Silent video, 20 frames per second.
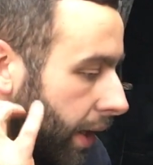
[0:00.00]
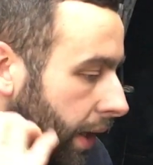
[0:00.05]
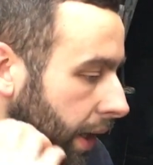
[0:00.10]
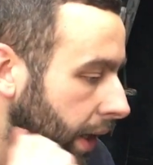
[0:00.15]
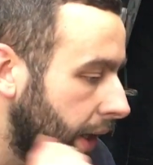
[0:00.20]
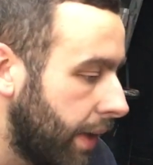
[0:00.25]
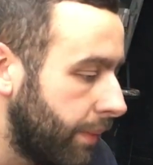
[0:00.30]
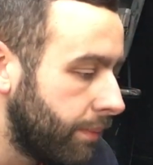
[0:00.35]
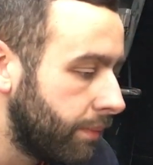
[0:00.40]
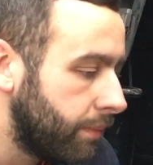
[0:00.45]

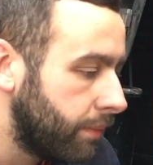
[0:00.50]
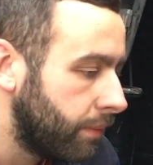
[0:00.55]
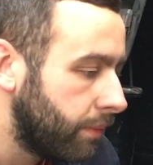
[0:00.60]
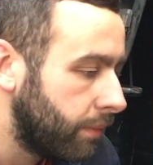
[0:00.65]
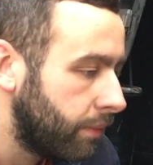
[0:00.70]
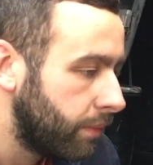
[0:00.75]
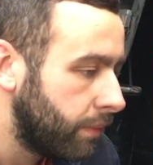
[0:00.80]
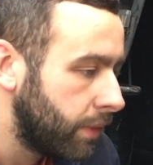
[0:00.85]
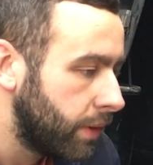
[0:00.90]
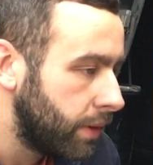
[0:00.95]
In
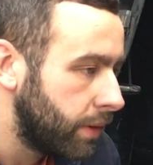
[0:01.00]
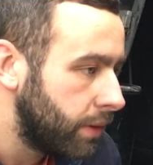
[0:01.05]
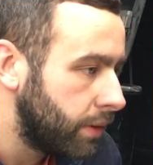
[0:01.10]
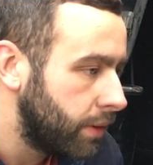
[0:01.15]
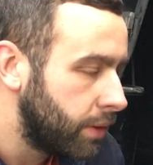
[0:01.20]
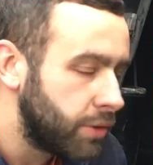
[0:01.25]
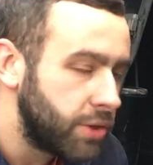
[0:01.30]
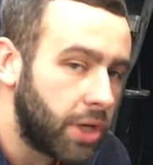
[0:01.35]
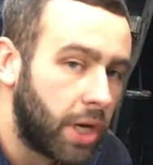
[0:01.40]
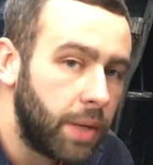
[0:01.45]

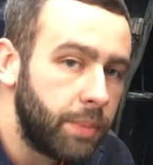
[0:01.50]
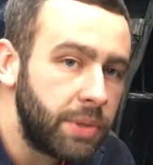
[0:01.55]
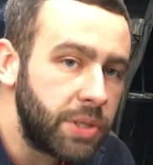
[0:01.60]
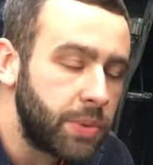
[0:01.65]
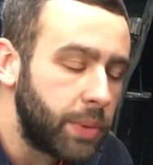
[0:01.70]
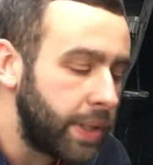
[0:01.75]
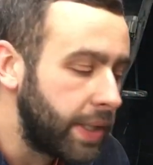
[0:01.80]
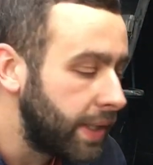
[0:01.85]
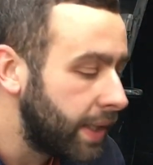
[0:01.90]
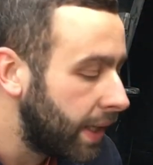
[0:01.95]
the time
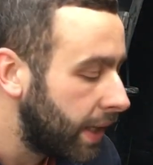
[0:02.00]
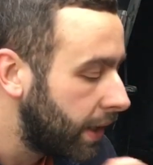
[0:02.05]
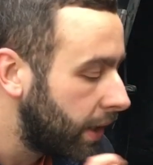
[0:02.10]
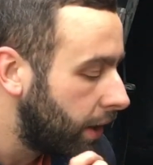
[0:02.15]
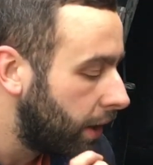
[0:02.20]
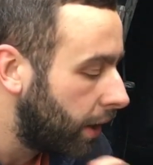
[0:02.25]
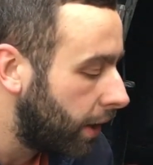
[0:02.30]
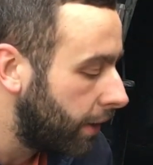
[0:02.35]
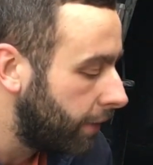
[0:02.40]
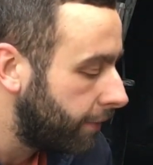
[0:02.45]
between then,
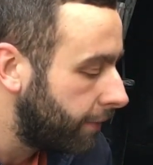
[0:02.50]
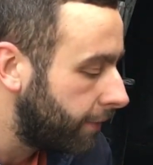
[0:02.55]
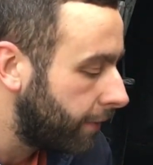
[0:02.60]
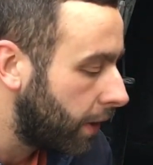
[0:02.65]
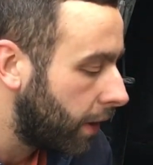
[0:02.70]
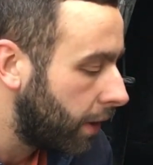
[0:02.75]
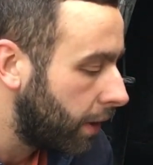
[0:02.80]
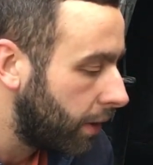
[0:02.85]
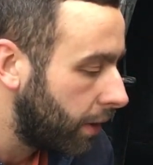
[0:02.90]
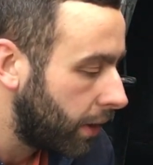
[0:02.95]
I've
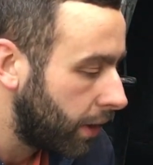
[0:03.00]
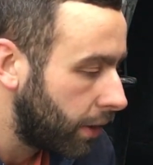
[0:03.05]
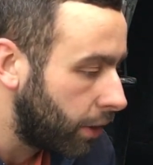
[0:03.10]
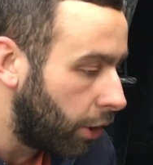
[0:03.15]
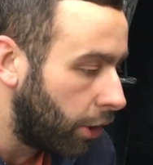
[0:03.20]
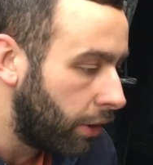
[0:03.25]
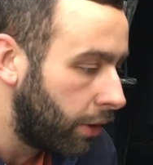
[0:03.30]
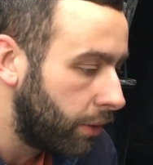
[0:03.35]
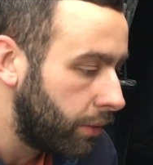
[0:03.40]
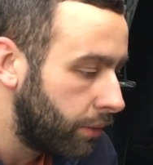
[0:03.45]

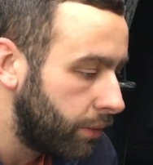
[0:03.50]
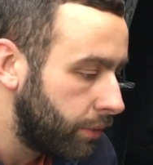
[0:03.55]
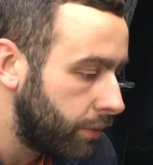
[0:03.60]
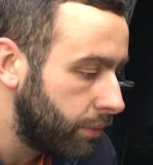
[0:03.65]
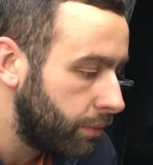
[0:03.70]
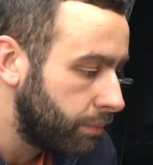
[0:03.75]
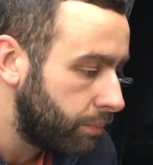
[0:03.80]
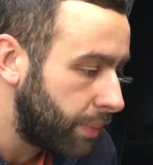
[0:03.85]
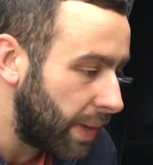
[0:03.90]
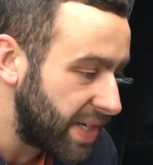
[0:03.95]
got
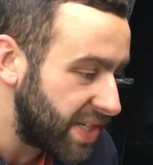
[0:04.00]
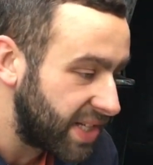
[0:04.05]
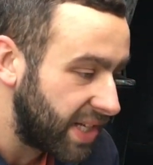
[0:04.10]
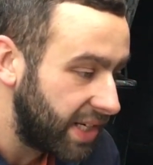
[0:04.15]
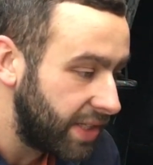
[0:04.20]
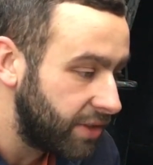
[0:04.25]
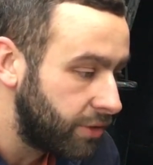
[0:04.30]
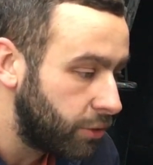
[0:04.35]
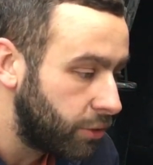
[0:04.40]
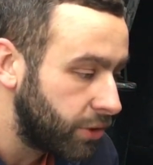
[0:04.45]
basically
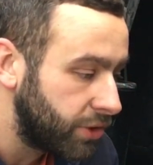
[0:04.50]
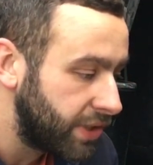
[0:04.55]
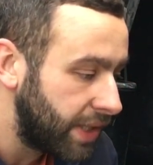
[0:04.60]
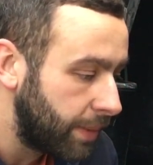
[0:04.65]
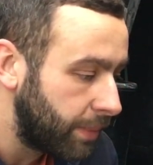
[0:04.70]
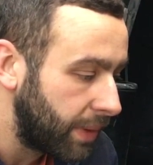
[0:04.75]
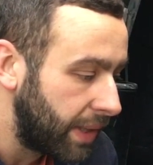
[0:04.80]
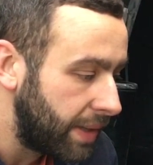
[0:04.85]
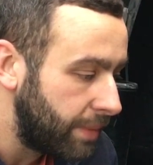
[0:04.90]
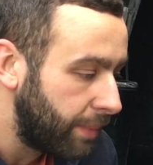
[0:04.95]
the
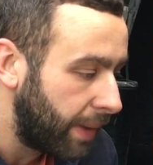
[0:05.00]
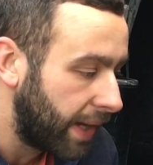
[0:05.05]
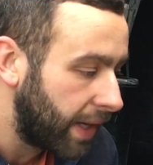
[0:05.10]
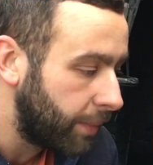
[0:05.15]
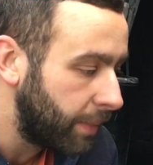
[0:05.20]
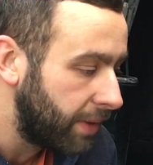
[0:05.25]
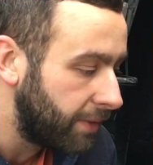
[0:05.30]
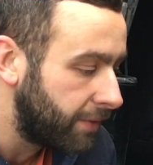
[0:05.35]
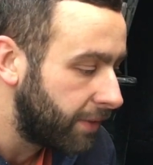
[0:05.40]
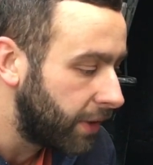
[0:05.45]
doorstep cleaned back a
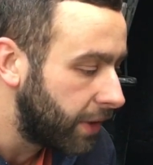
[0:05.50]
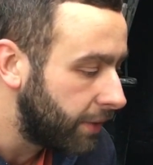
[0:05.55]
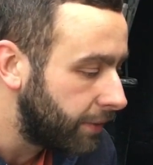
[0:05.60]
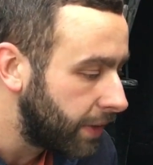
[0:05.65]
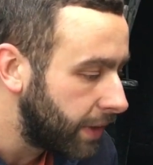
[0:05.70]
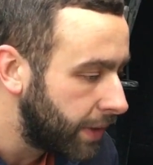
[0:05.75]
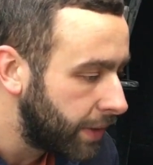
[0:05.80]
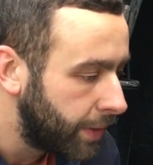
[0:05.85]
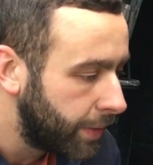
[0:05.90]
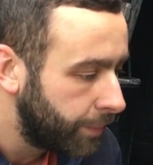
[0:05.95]
bit
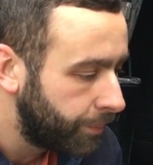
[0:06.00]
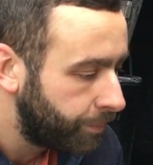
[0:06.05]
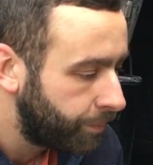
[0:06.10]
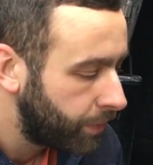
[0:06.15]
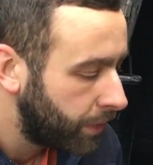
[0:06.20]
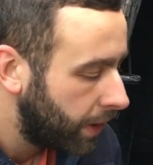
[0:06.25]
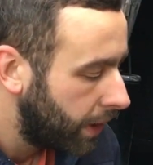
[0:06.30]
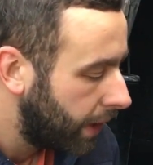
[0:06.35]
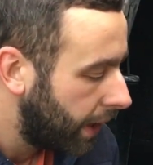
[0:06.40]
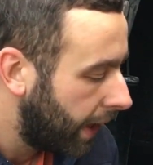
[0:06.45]
further
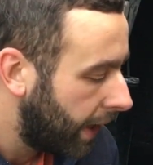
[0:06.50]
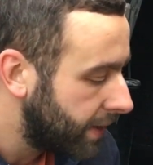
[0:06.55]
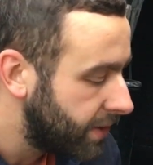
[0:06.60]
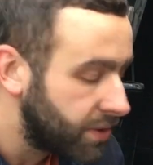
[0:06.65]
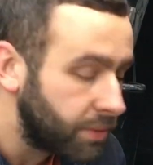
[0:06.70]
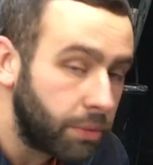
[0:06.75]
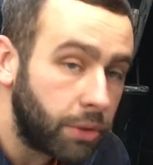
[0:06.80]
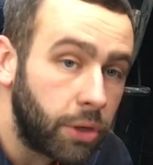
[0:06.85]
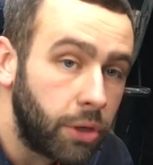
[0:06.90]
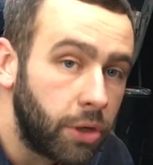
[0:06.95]
and
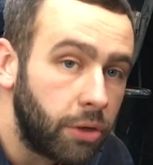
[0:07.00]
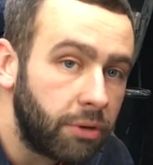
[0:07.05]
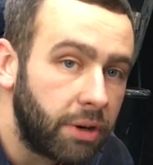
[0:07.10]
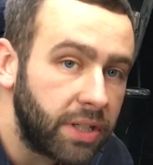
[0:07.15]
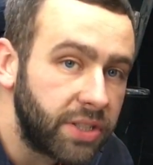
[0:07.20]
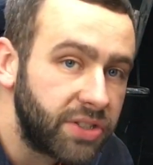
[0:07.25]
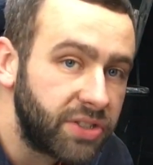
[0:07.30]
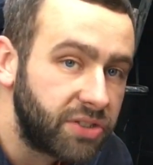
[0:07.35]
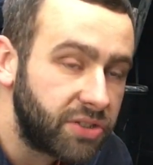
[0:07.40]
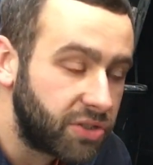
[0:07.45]
some cure
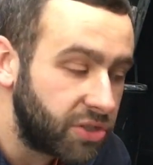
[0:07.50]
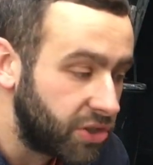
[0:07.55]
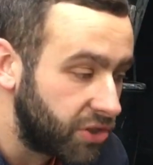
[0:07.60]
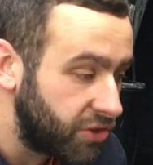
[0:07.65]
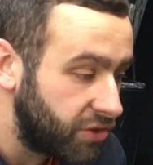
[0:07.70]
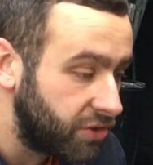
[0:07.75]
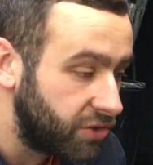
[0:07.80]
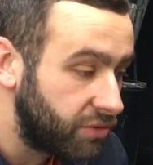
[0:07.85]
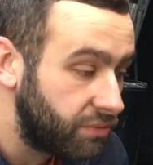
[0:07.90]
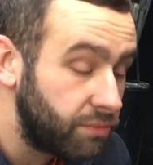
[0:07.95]
rust
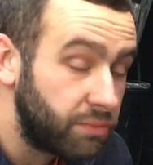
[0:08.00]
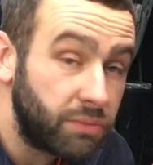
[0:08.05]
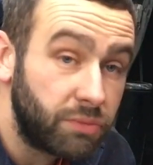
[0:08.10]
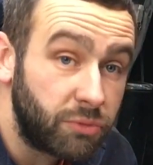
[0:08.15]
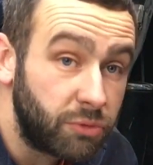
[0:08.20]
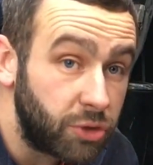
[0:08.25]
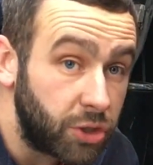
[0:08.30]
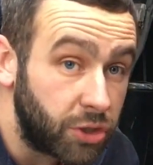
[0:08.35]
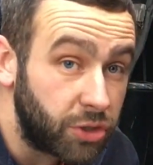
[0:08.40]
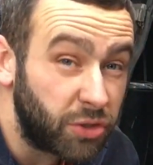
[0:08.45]
just
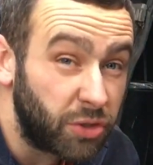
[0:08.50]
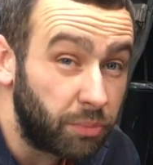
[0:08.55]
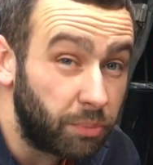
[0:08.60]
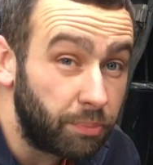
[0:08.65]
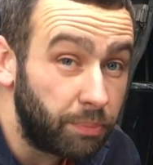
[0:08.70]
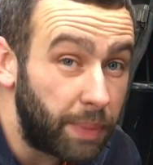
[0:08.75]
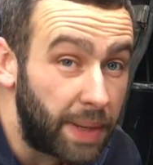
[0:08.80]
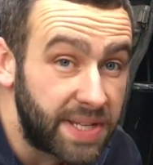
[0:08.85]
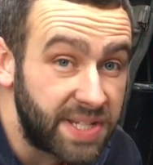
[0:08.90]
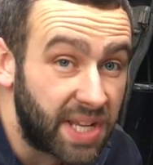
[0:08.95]
to
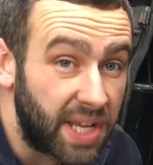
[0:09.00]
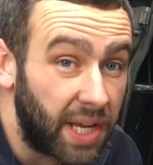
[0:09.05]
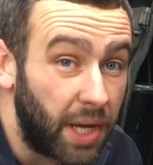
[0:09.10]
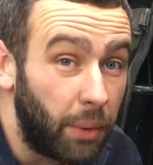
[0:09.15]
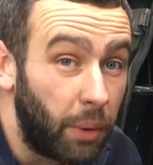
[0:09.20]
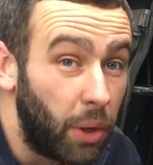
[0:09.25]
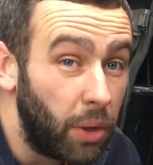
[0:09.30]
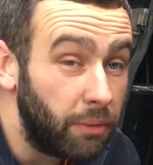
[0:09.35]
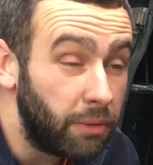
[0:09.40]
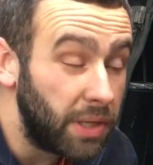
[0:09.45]
basically
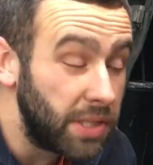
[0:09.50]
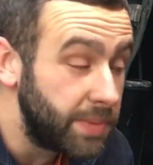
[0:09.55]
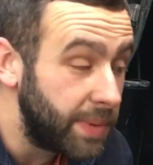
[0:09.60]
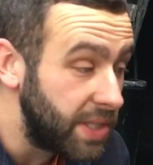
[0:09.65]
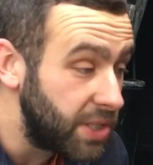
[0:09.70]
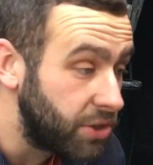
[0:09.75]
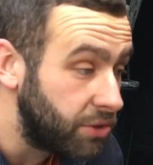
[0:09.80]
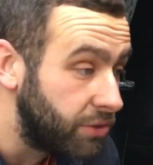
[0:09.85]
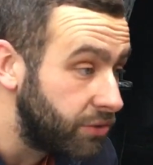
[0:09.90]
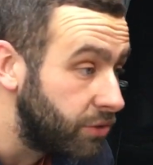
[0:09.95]
go over it to make
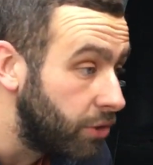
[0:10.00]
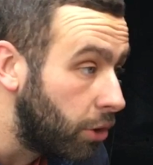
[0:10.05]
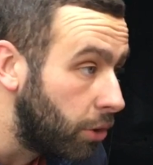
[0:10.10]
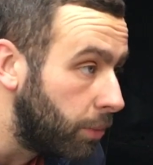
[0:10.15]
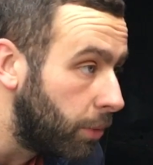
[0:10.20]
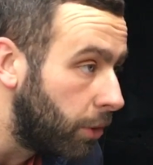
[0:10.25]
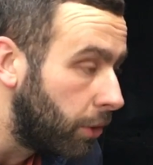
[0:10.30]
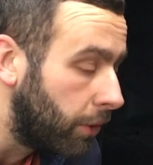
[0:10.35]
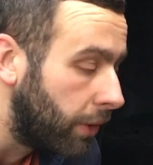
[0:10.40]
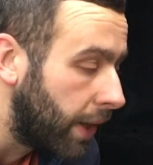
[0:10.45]
sure there's no
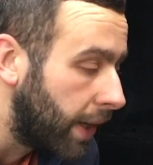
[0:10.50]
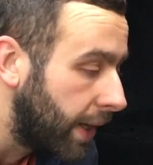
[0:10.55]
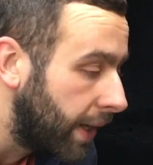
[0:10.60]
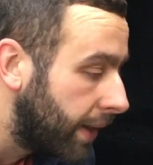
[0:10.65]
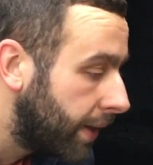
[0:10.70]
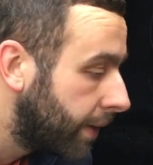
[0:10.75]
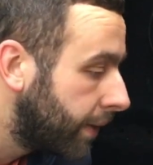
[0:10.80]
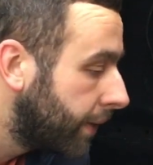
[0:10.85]
more there.